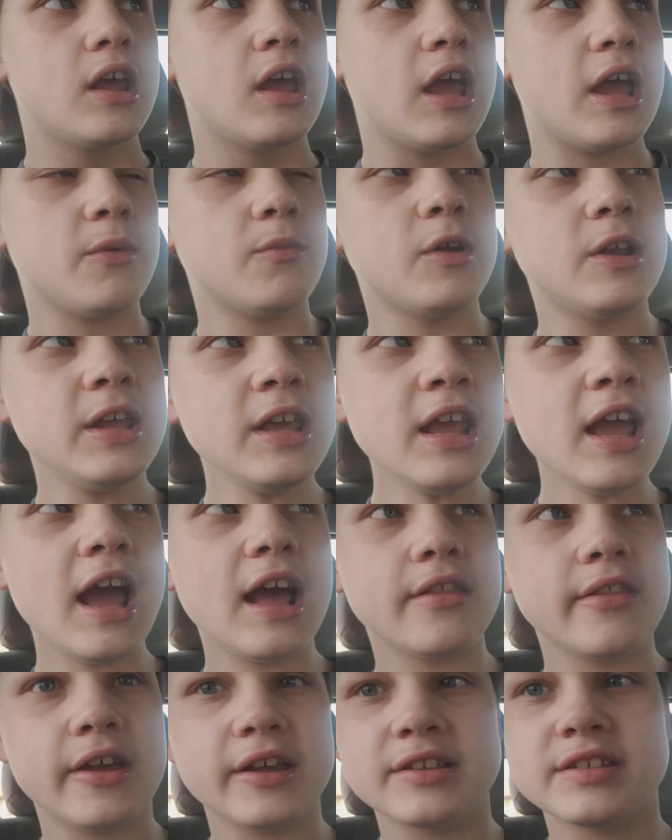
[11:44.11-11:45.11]
And when he
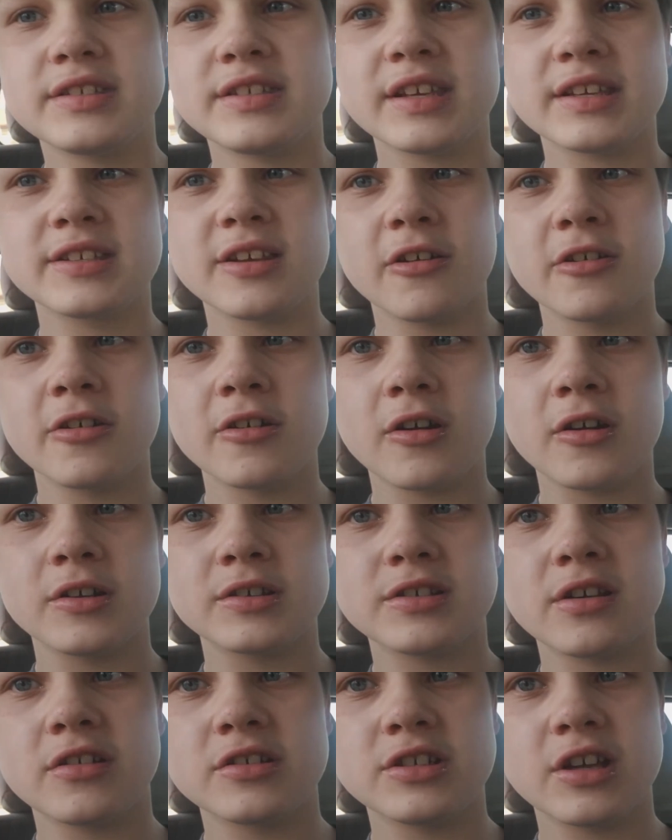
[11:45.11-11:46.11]
had like 600 on
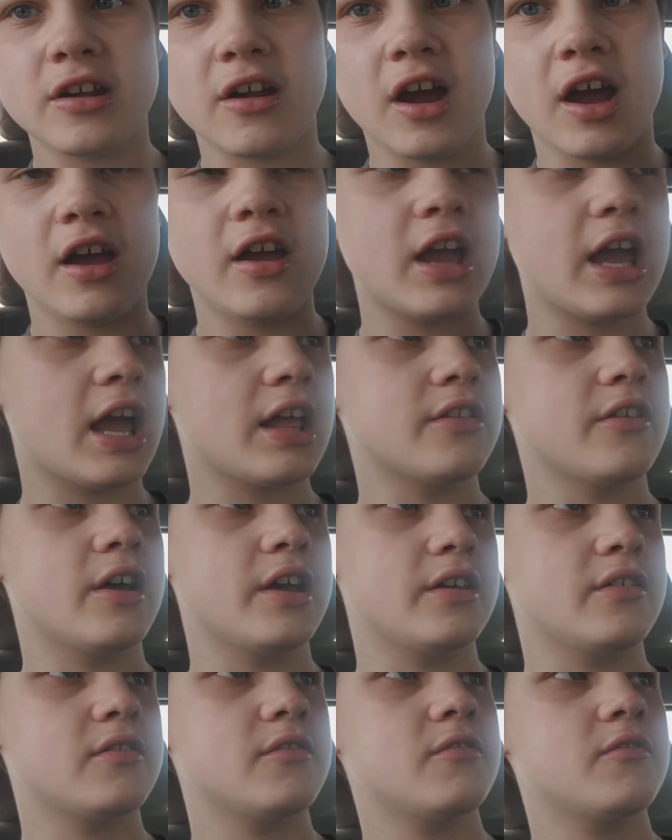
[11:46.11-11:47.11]
his other channel, I had
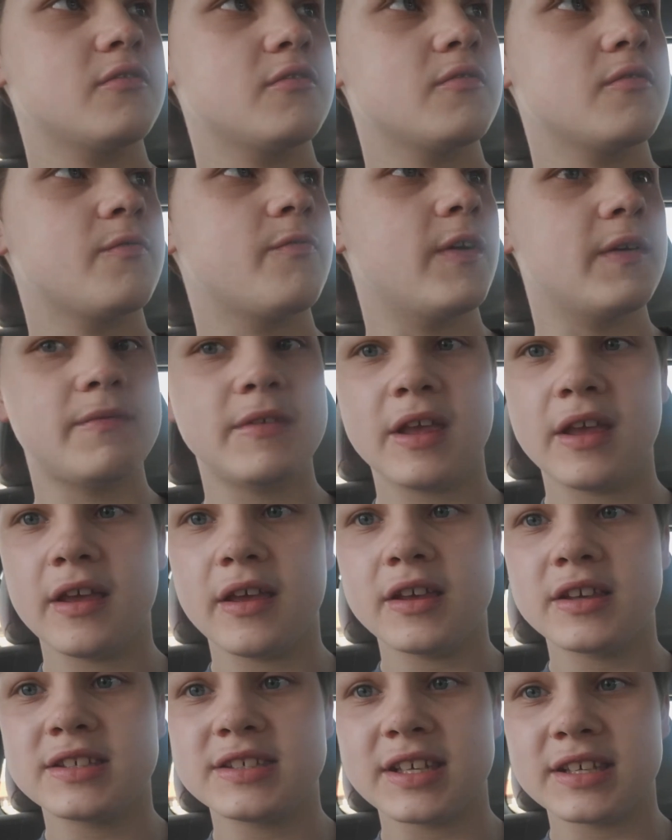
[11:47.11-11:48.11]
like
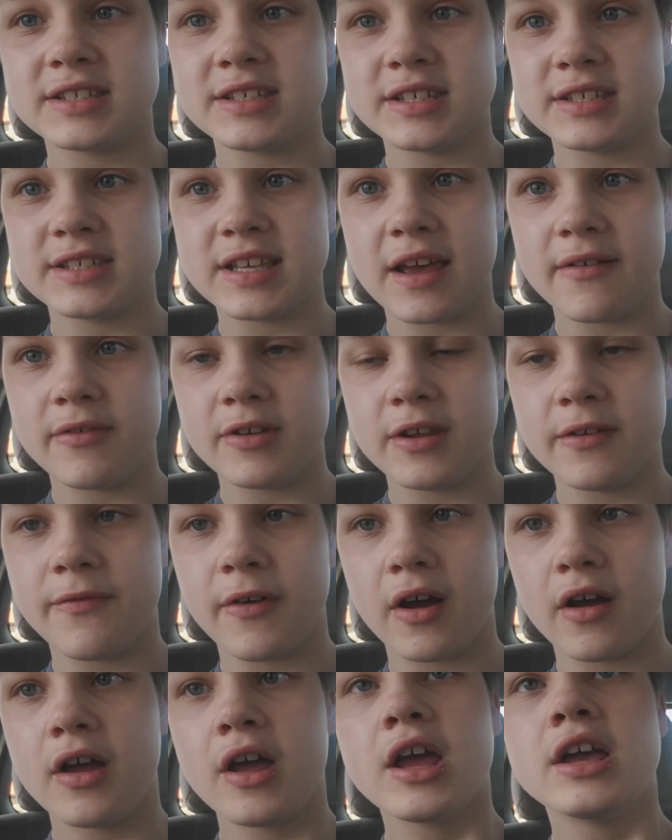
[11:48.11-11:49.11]
50, 60,
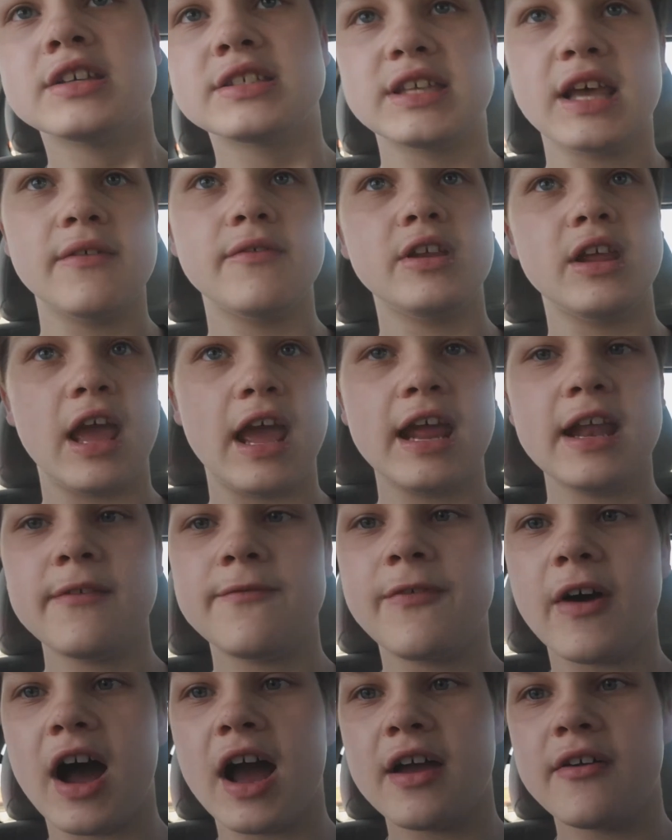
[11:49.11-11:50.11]
75, 70,
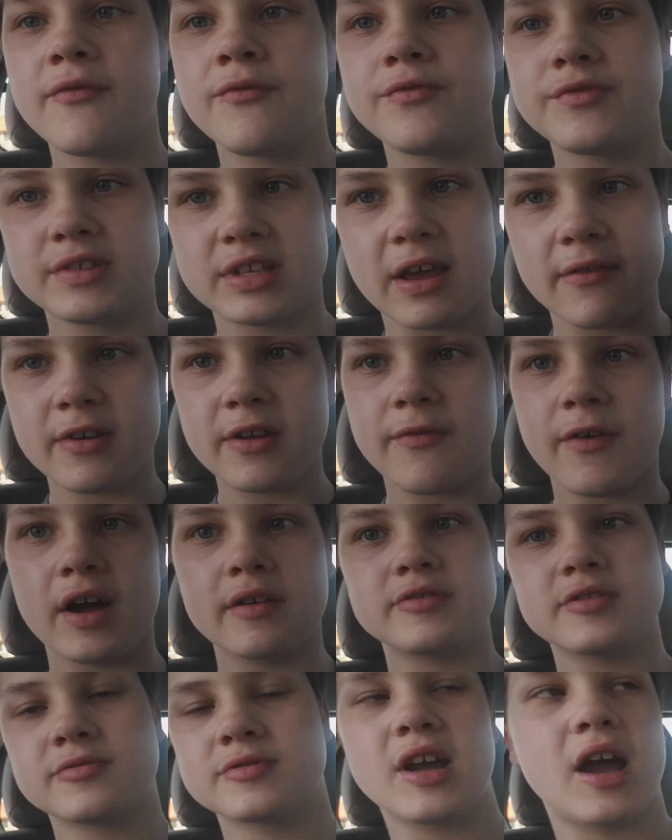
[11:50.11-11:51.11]
85,
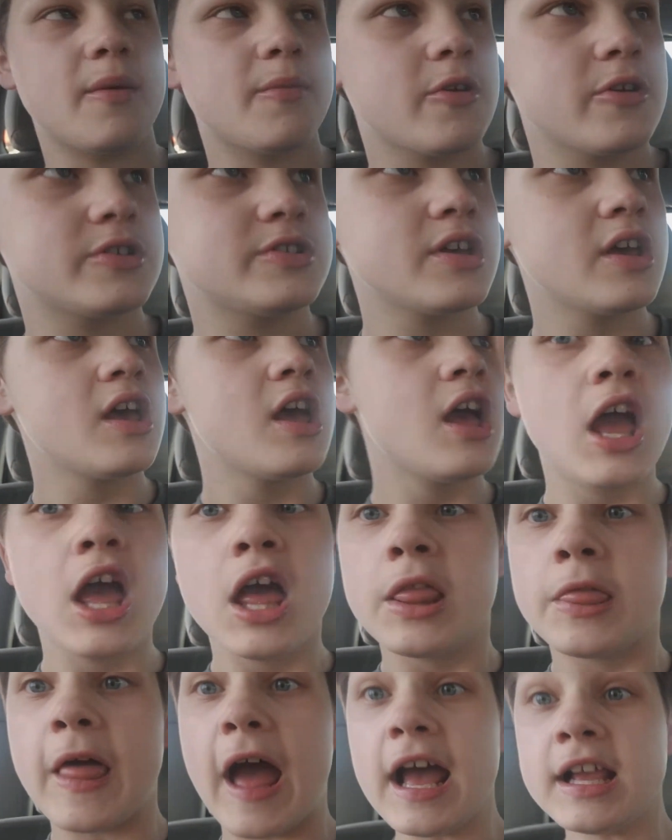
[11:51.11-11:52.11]
75 subscribers.
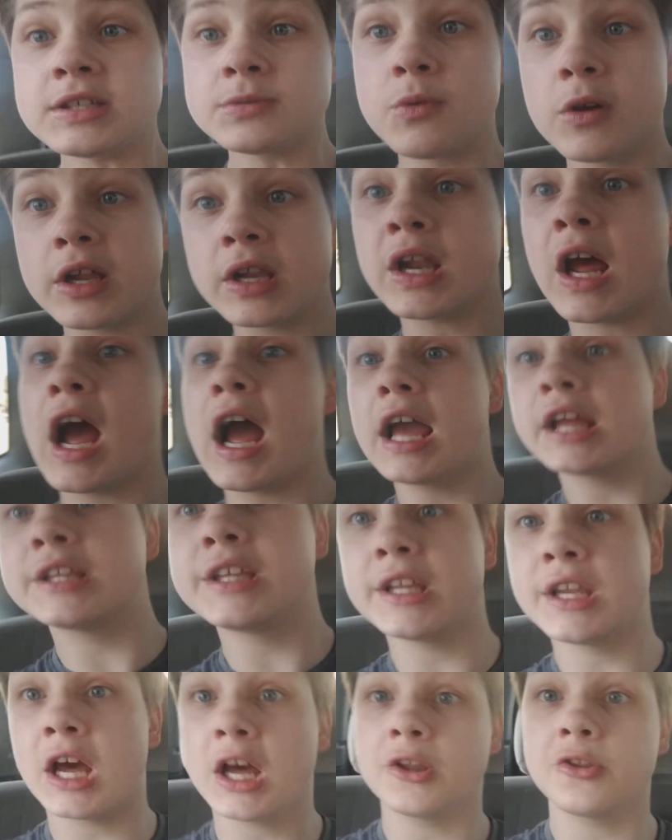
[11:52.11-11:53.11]
That's when I
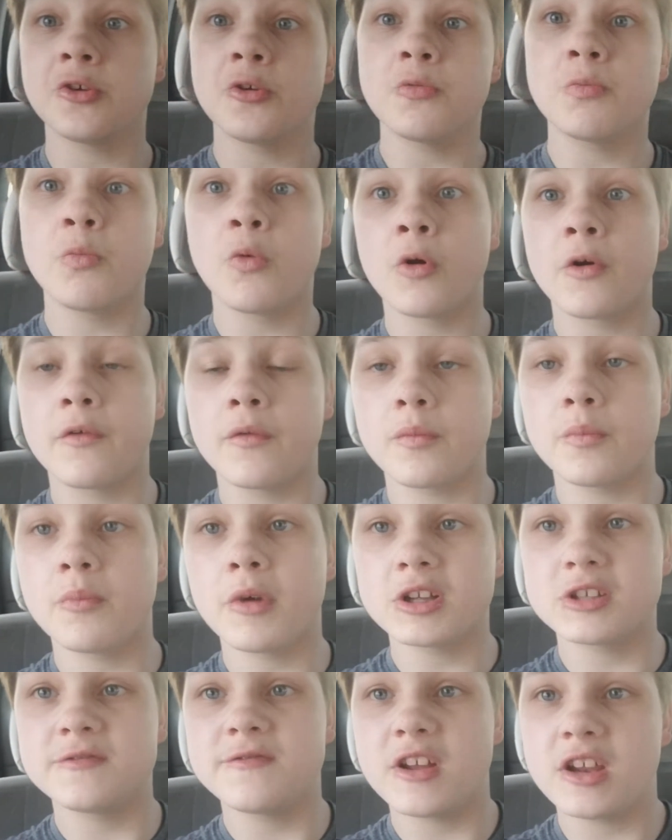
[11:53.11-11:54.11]
did not do more
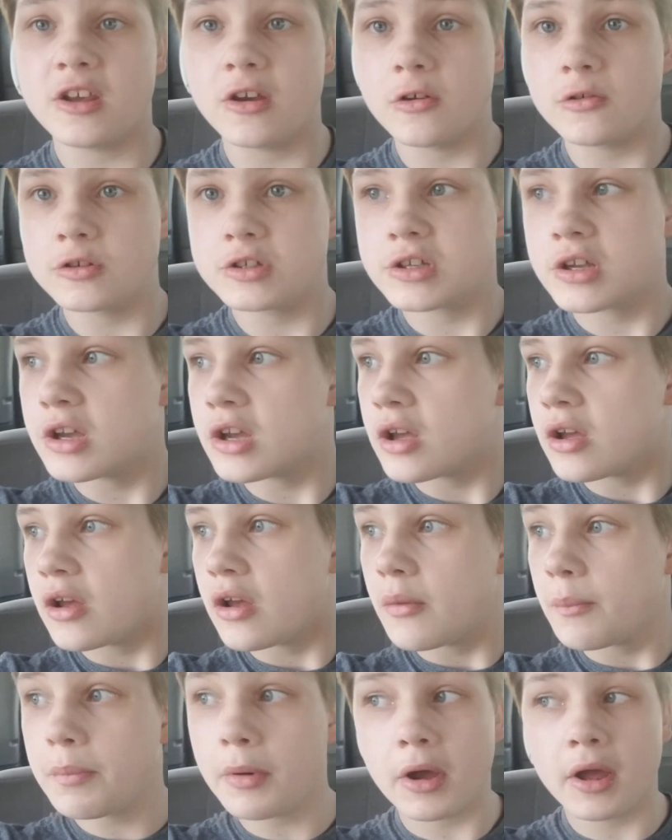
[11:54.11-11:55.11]
much videos.
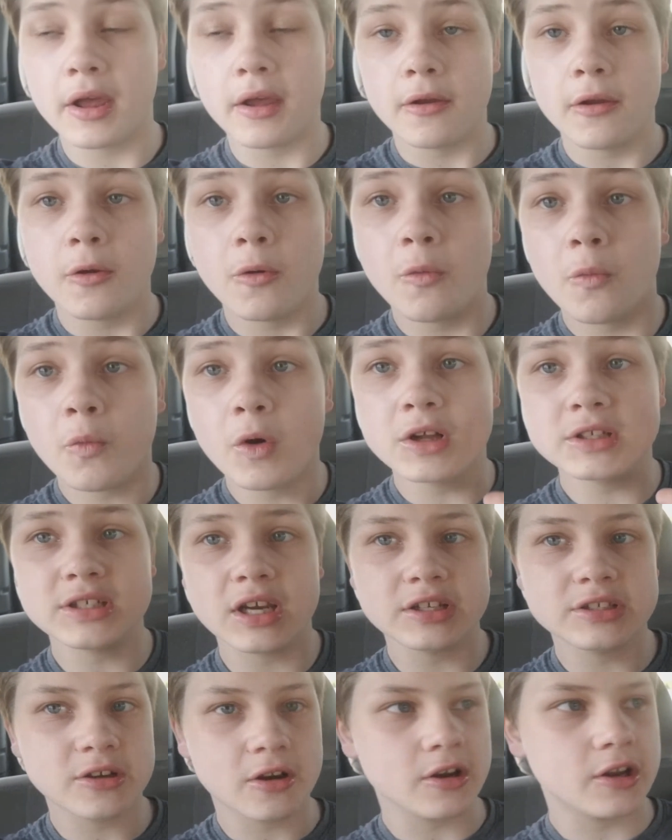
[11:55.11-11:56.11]
But once
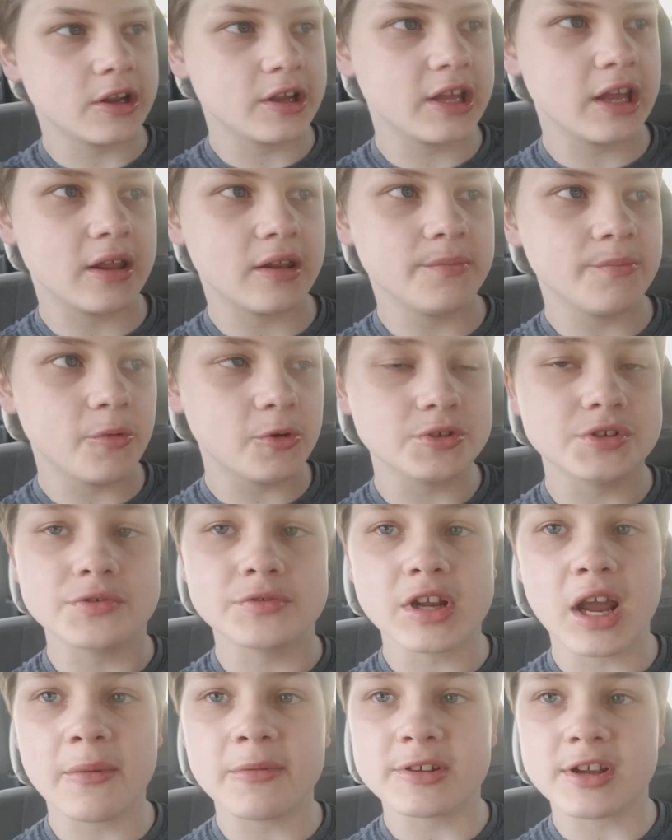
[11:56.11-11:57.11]
I started getting more
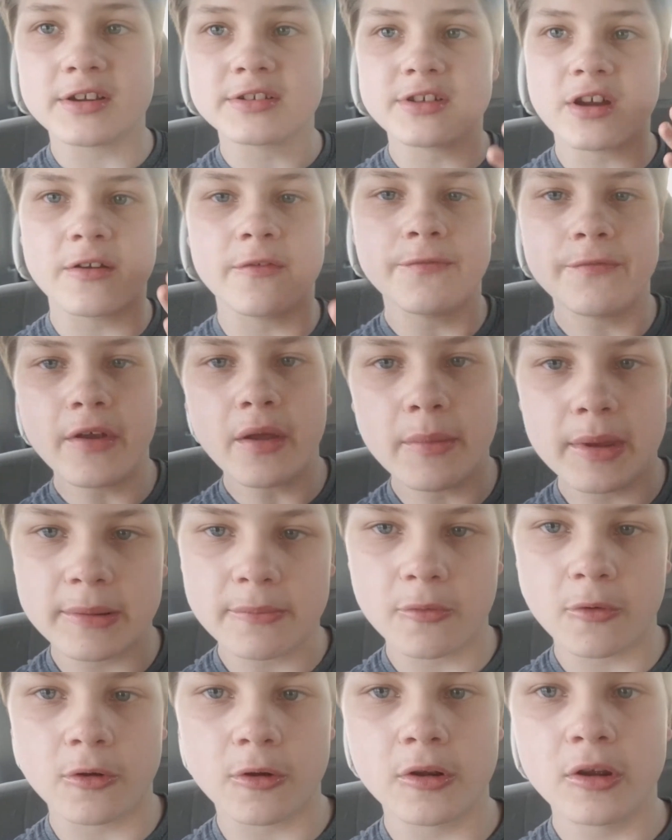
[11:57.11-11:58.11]
subscribers, I started filming
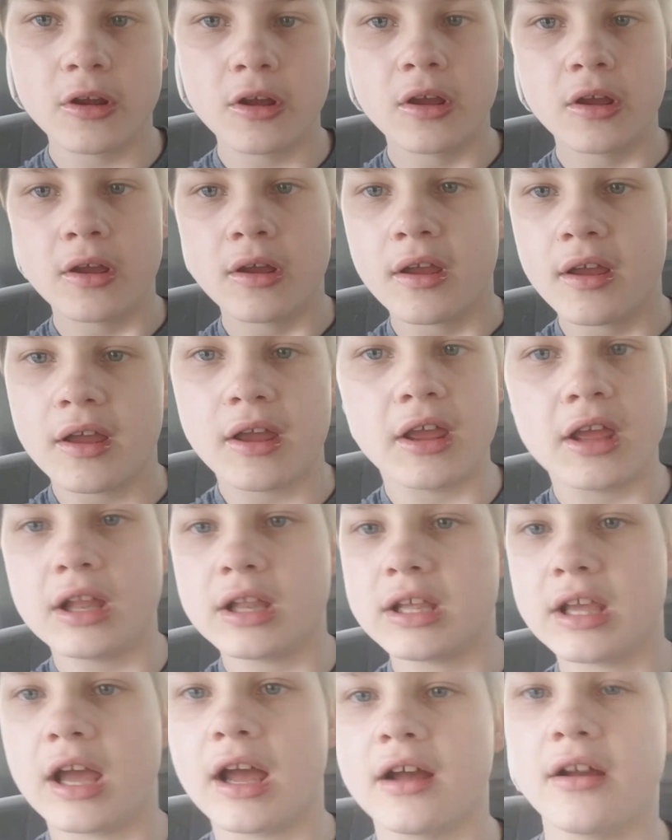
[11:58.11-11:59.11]
more. And
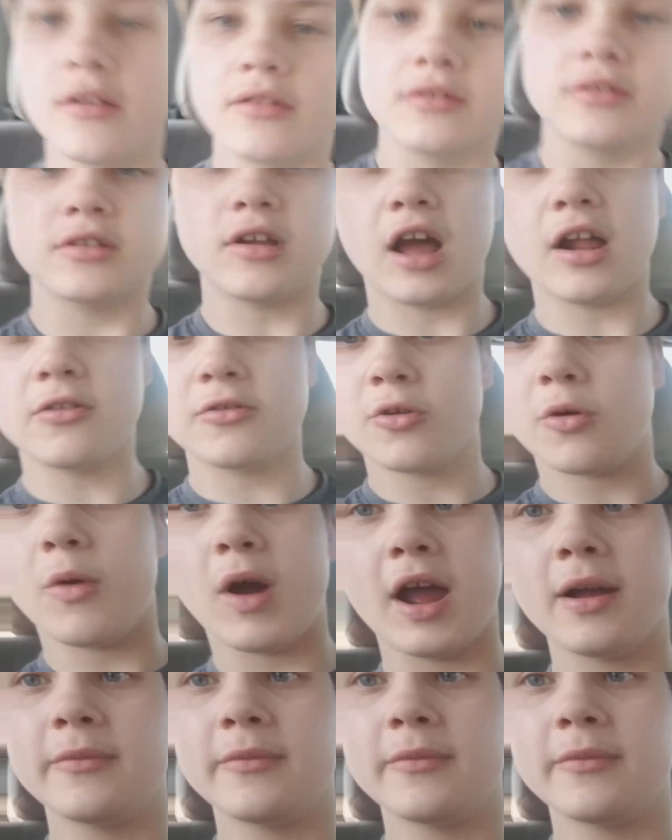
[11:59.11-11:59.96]
yeah, I don't know why